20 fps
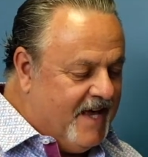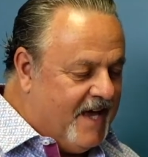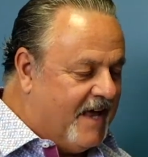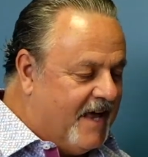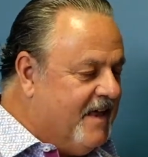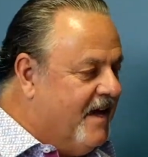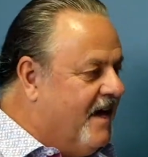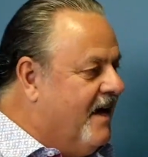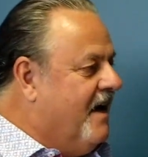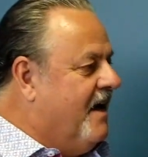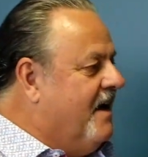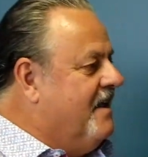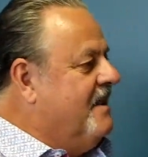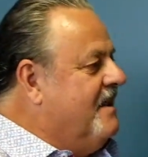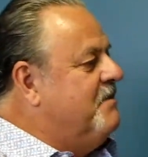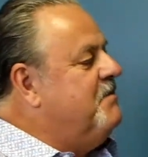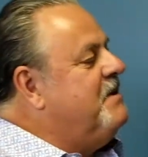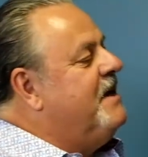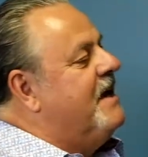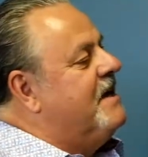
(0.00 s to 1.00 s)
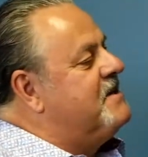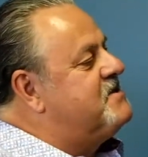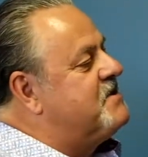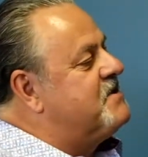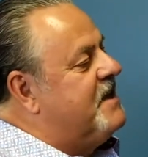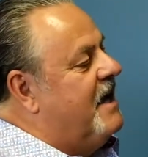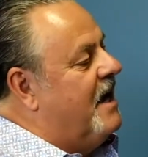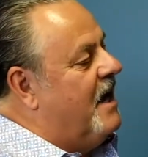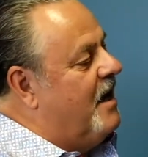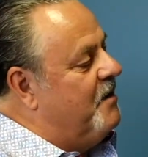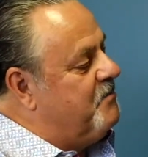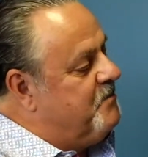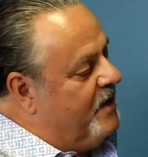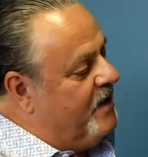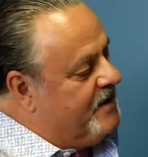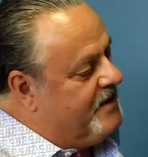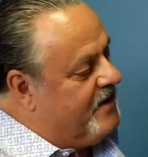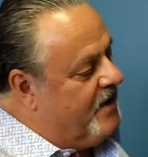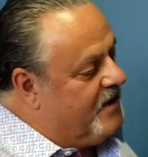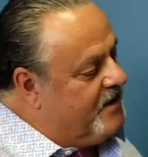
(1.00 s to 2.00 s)
I, I, let me answer that
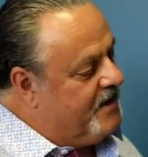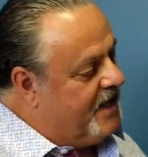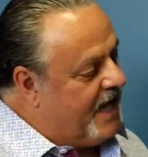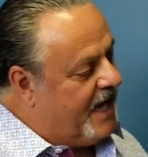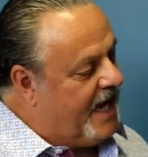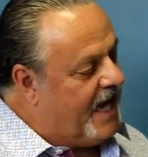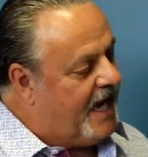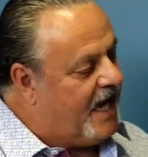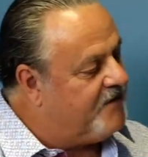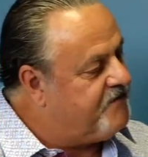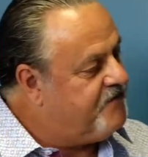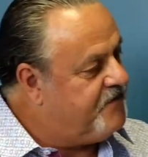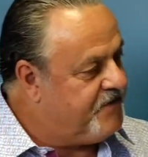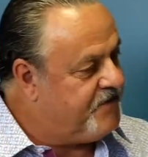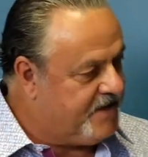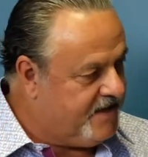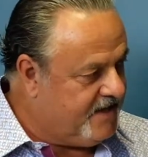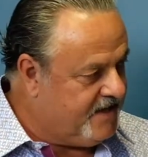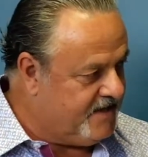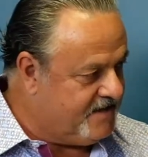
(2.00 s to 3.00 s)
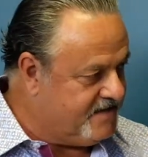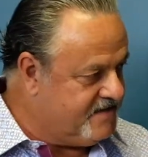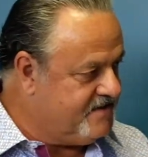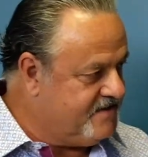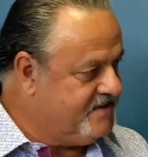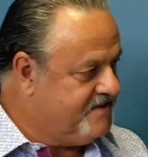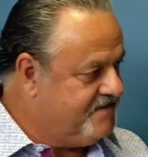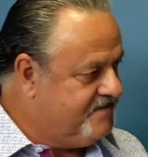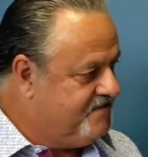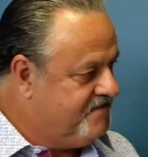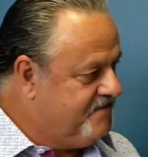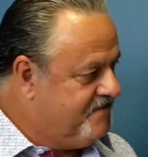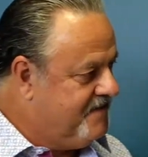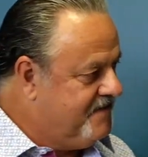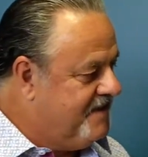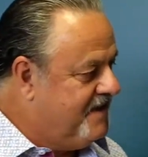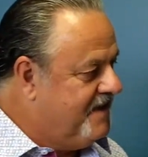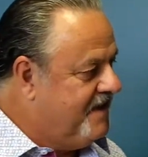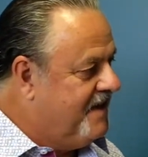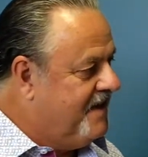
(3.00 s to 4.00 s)
by talking to half of the kids. Cool.
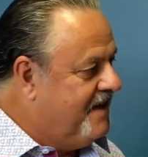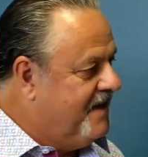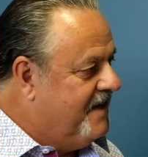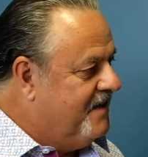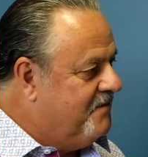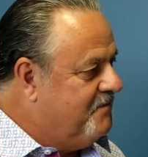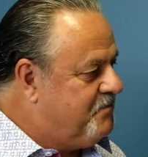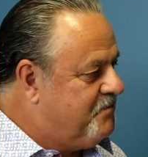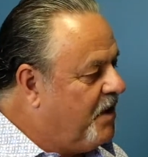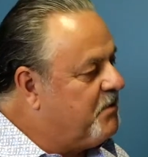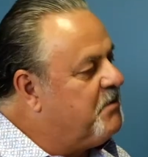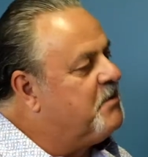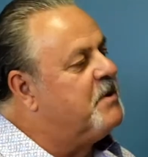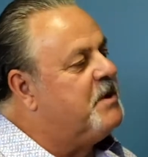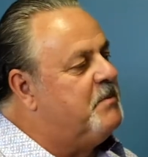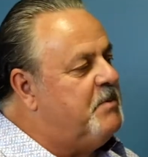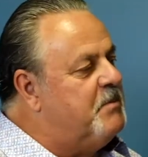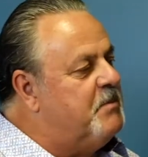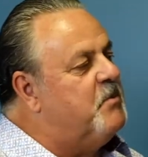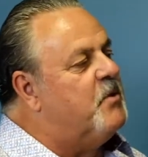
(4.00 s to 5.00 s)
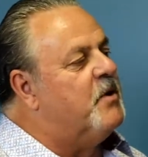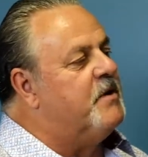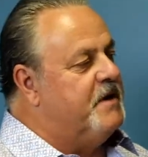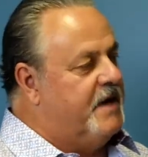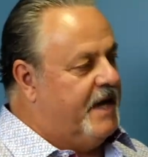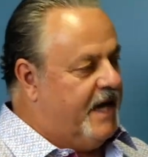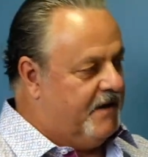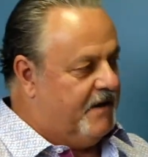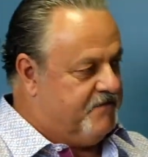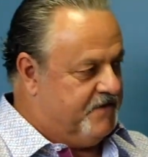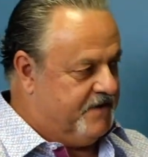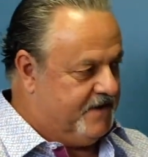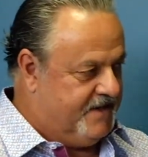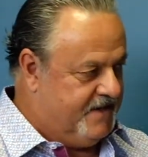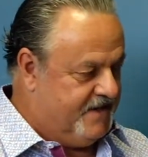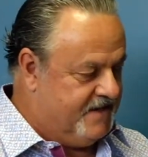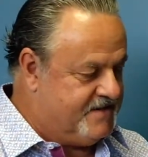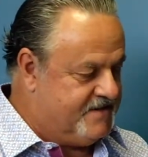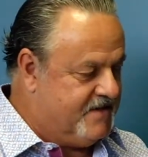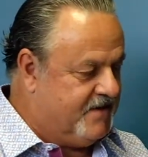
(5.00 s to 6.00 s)
All right. Probably a bit more than half of the
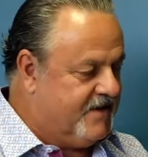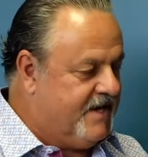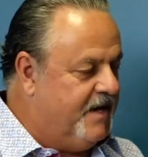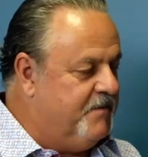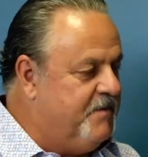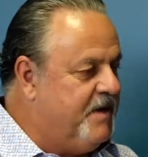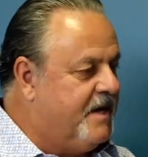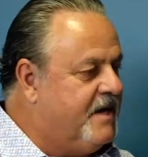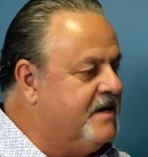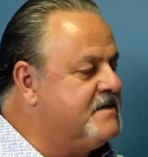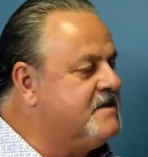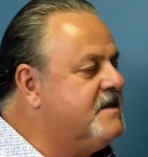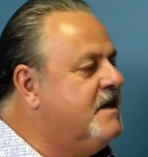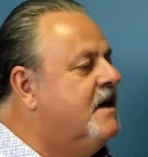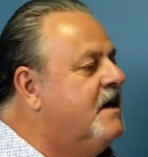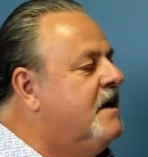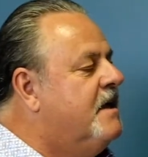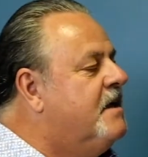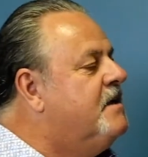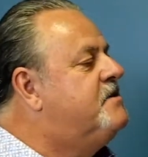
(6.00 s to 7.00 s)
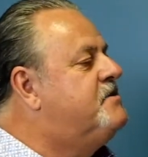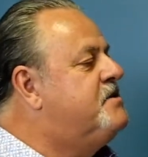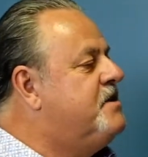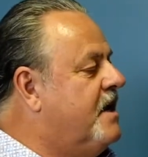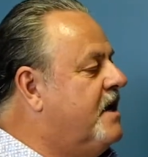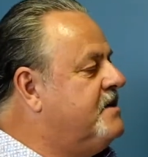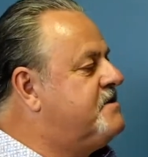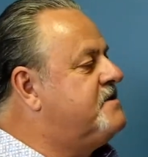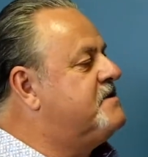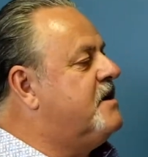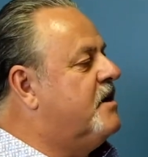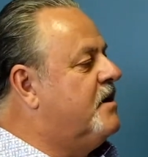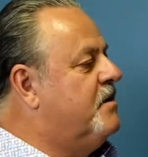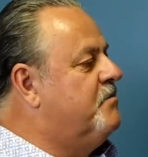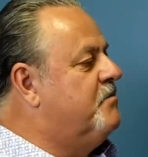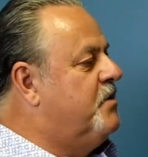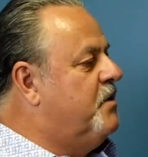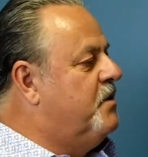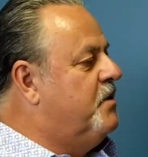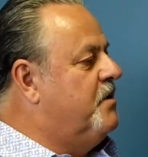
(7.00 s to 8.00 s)
kids. Yeah. Okay. Because chances are
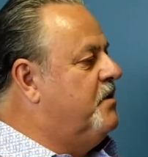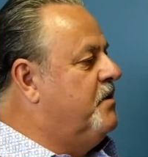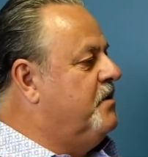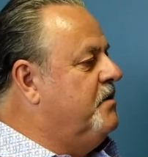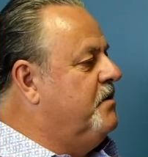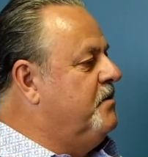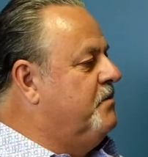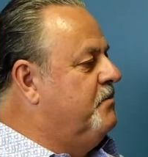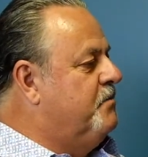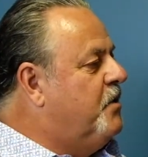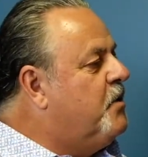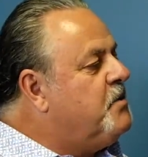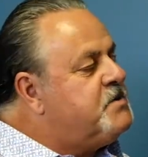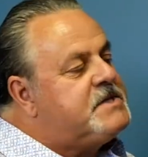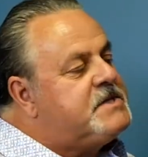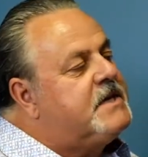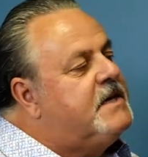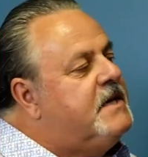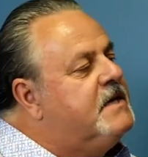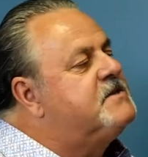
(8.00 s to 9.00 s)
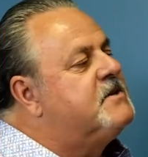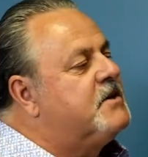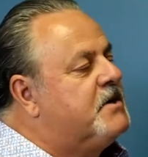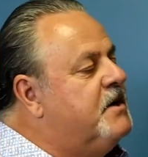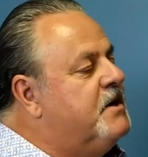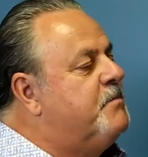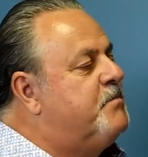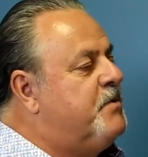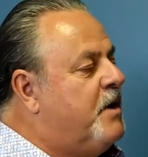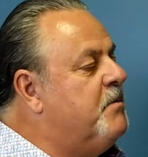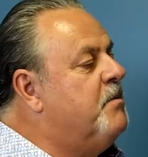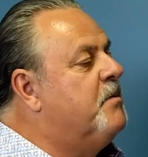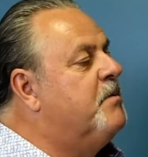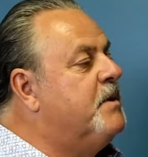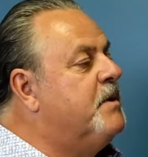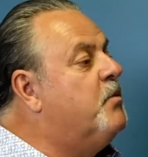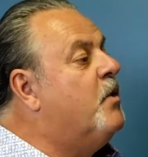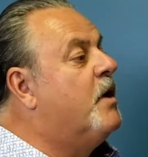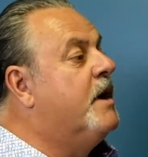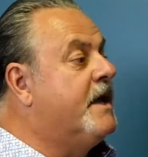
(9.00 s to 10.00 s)
mo most of the kids are going to
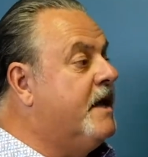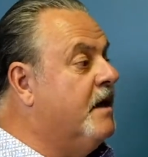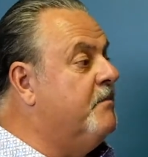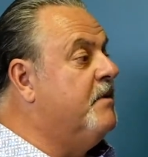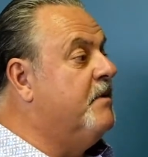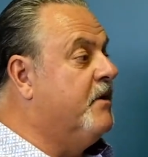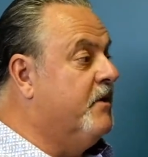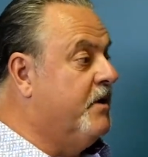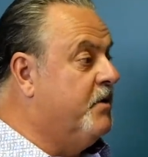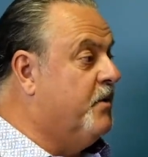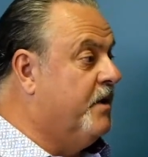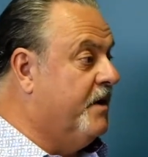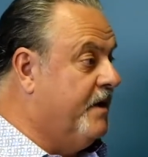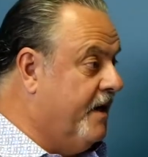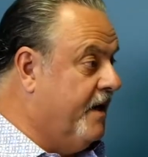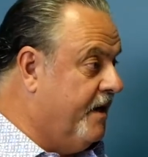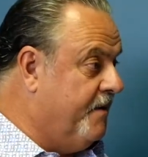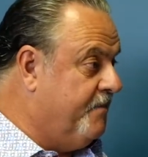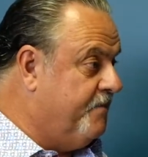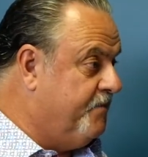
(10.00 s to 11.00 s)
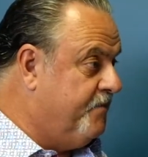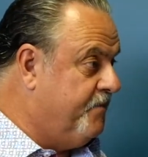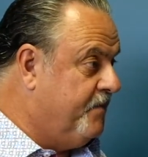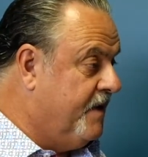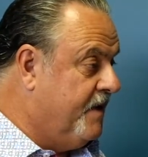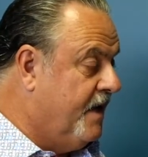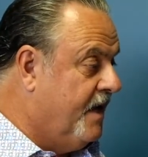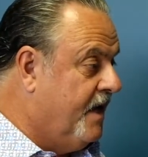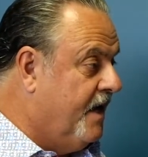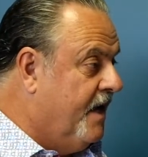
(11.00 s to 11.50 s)
probably want to get married one day. Mm -hmm.